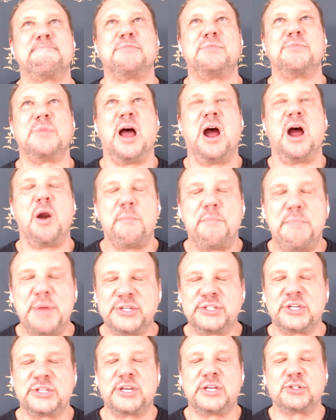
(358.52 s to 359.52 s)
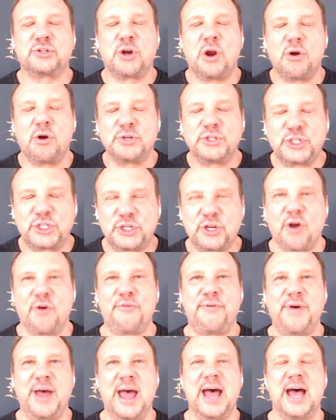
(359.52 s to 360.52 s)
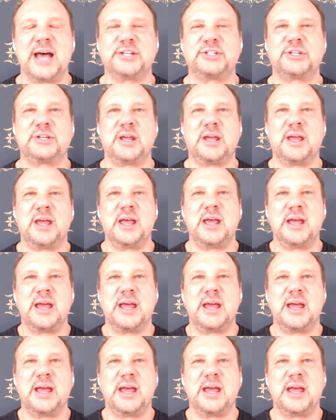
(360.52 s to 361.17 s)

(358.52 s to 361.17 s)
our business has grown so fast,